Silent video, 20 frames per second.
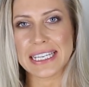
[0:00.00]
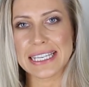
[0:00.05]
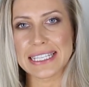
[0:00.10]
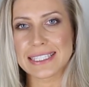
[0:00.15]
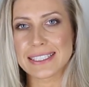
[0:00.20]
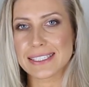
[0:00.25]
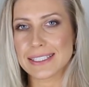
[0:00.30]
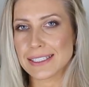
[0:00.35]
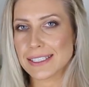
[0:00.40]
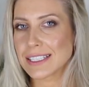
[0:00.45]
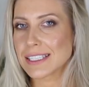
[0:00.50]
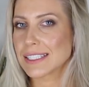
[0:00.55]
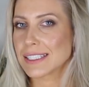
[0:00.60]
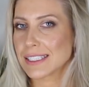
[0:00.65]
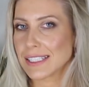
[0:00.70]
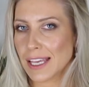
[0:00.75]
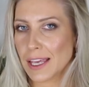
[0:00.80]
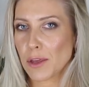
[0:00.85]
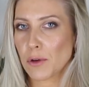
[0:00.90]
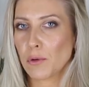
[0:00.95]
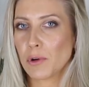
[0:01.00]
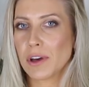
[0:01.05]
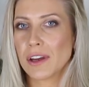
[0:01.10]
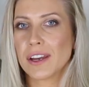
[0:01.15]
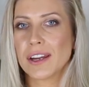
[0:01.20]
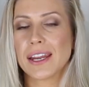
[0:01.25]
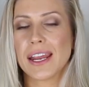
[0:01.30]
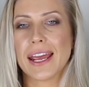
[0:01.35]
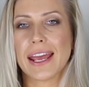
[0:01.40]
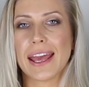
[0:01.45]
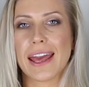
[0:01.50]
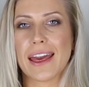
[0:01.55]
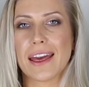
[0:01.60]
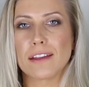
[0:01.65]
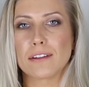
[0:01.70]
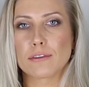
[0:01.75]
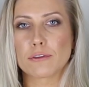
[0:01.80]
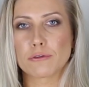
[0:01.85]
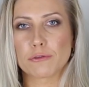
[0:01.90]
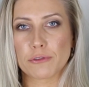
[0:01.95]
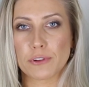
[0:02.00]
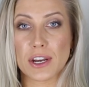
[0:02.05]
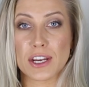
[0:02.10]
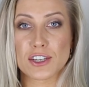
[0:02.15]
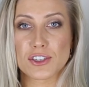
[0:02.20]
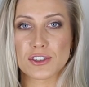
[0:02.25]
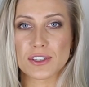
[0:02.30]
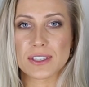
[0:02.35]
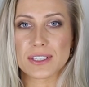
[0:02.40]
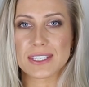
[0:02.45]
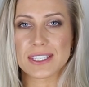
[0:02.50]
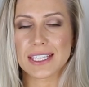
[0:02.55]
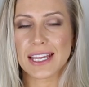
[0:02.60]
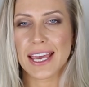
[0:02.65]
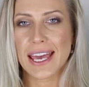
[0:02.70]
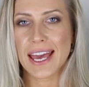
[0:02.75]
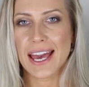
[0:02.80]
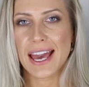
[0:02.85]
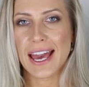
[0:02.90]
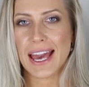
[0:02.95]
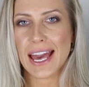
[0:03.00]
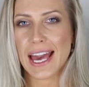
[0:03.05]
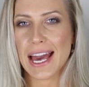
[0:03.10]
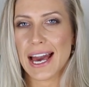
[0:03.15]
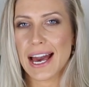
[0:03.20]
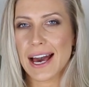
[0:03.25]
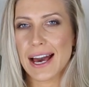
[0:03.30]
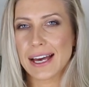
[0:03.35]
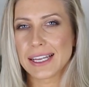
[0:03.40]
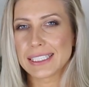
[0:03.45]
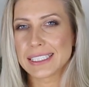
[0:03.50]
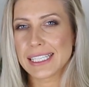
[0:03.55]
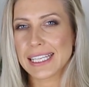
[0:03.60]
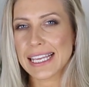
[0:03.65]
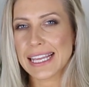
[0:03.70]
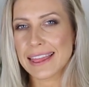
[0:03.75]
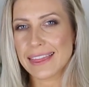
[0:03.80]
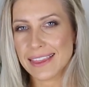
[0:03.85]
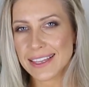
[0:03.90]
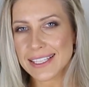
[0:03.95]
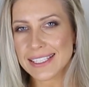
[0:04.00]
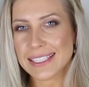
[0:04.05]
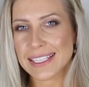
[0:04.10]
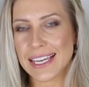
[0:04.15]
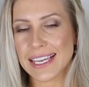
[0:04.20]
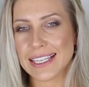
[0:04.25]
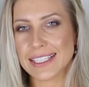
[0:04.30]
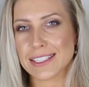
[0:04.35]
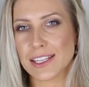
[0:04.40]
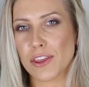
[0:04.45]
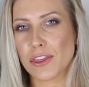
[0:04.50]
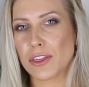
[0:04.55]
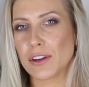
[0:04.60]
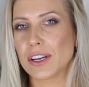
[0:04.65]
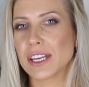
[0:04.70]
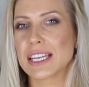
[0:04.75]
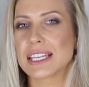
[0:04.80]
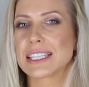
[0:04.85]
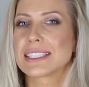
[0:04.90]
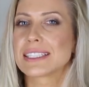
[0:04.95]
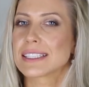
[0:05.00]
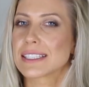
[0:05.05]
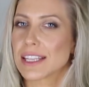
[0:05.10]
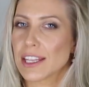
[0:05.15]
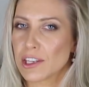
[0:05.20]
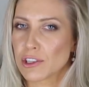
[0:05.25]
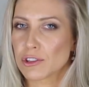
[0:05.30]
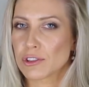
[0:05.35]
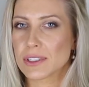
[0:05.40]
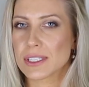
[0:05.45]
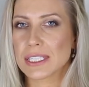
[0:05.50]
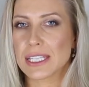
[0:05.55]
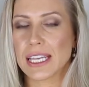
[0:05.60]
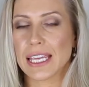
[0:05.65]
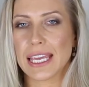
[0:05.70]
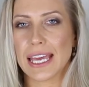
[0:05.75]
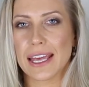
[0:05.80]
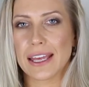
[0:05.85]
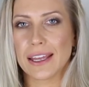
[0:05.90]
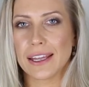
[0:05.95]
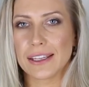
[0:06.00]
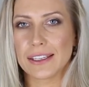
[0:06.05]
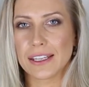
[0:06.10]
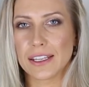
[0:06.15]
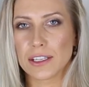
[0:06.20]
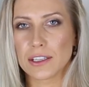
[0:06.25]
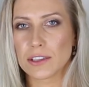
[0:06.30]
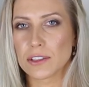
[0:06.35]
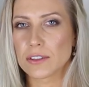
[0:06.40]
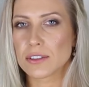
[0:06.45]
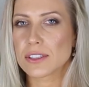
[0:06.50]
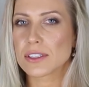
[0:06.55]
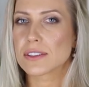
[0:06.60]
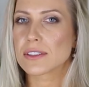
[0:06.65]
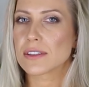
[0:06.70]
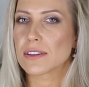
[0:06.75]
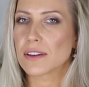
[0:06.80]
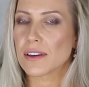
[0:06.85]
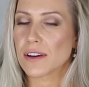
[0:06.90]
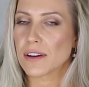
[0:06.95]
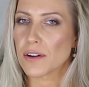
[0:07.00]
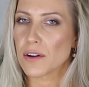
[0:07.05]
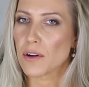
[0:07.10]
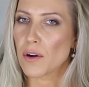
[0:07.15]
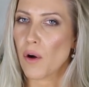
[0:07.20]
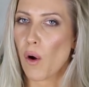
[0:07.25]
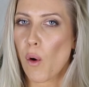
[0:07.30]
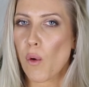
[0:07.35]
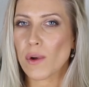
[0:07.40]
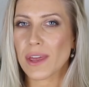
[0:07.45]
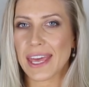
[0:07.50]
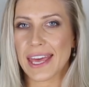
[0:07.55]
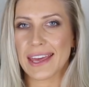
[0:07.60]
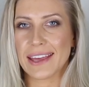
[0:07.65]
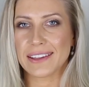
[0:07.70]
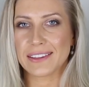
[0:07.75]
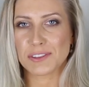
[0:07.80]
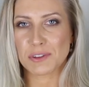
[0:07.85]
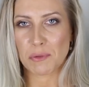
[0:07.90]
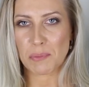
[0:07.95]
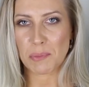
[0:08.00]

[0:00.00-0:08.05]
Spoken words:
It's sequin and fringes, and in this case I thought it's interesting and it looks okay to